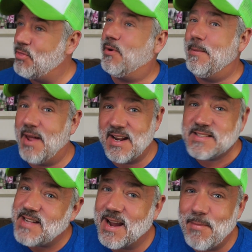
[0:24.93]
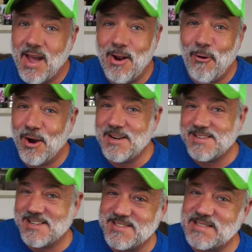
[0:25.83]
3-minute segment on
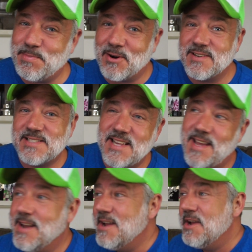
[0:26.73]
conspiracy